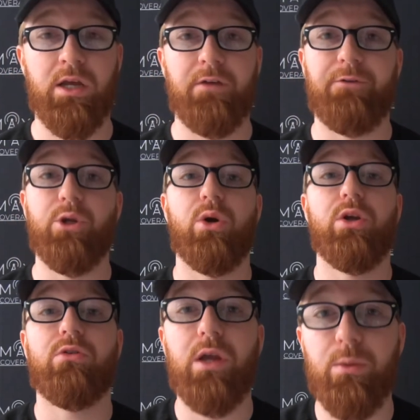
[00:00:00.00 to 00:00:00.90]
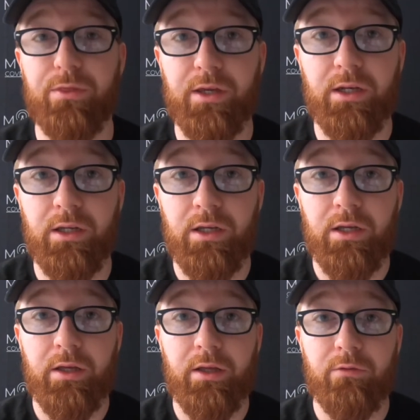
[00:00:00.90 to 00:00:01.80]
If you don't agree with it,
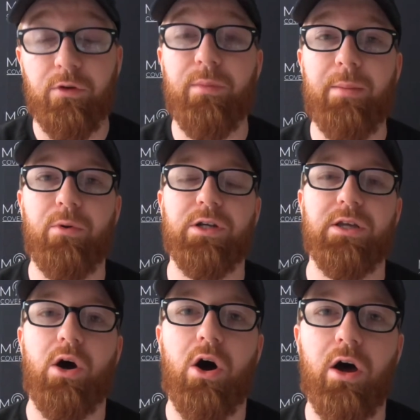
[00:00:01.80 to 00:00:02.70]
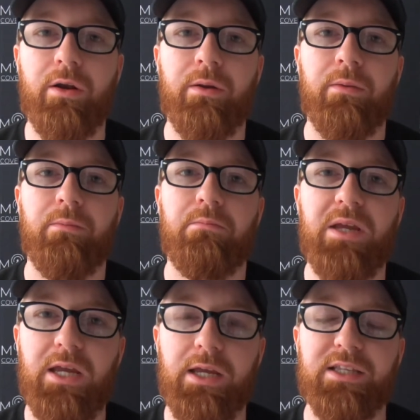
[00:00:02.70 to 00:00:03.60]
remember it's on
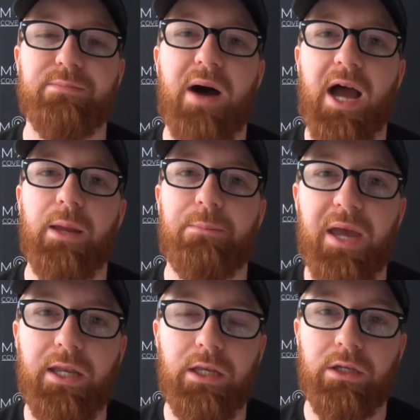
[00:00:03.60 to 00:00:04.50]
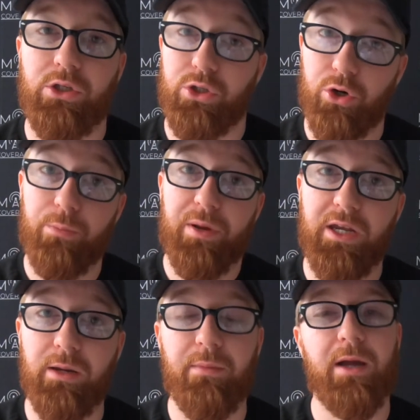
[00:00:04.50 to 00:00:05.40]
me. It's my opinion. Your
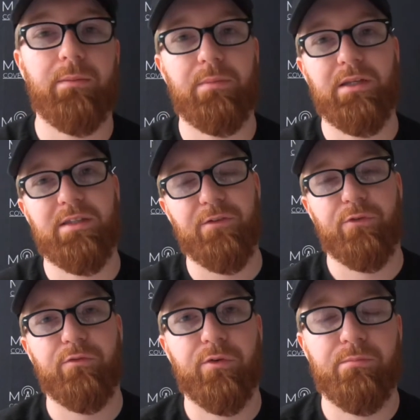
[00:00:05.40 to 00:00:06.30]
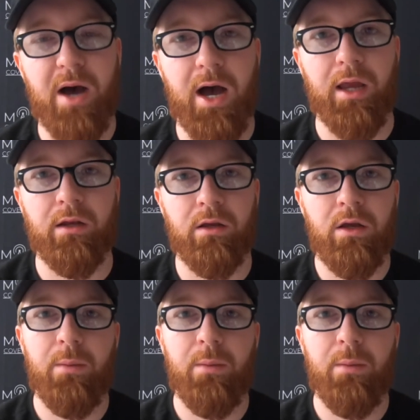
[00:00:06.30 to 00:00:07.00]
opinion might be different from mine.